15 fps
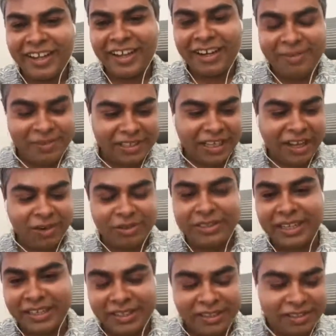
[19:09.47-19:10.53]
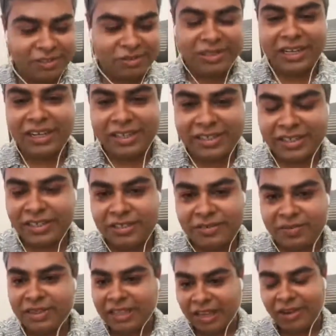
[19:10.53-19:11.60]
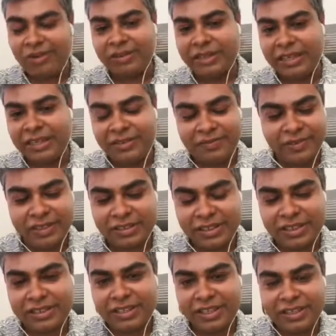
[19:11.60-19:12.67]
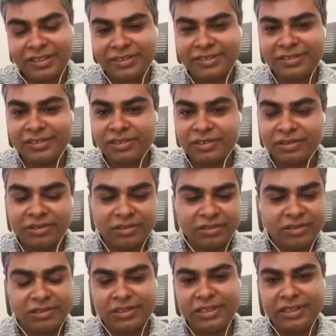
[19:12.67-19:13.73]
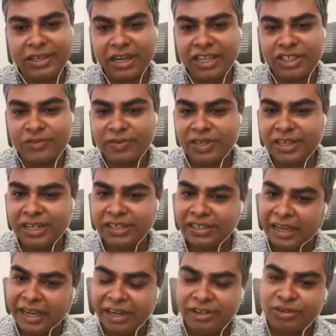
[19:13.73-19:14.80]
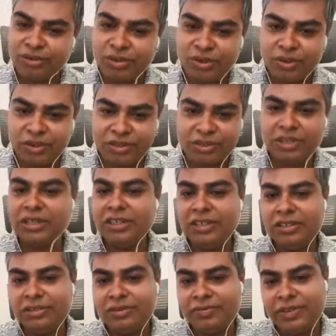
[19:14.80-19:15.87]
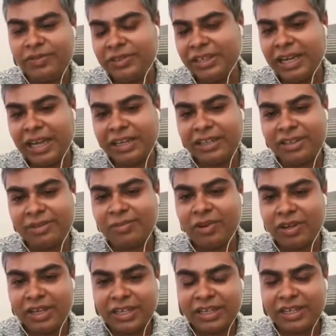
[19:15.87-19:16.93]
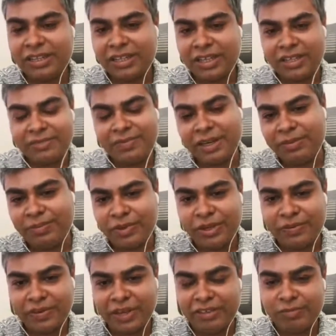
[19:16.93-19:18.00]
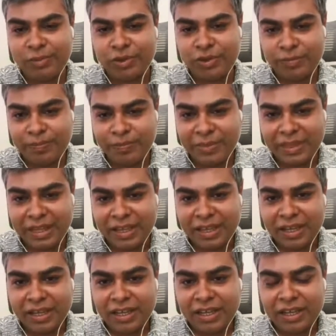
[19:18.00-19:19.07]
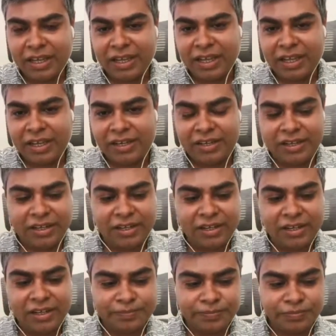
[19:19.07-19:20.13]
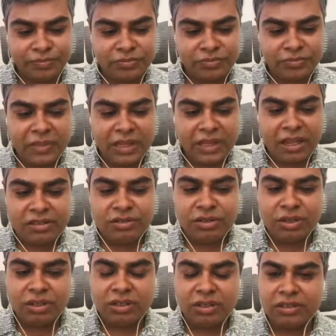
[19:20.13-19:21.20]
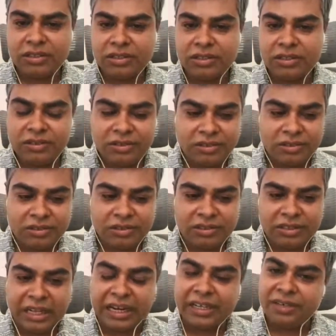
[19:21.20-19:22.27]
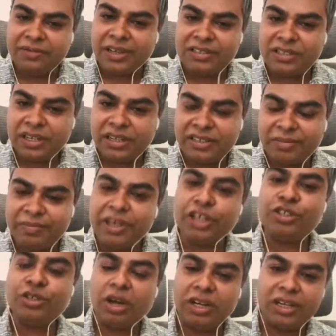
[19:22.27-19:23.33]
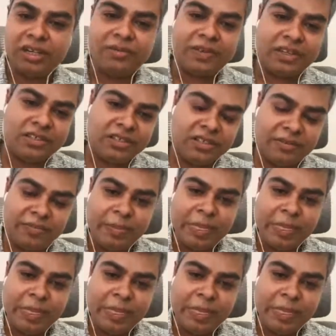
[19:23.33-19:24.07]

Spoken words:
And without any due diligence, without any further things, he transferred entire 2 crores. So 50 lakh in the morning and then 1.5 more. And so, that investor is a big shot investor.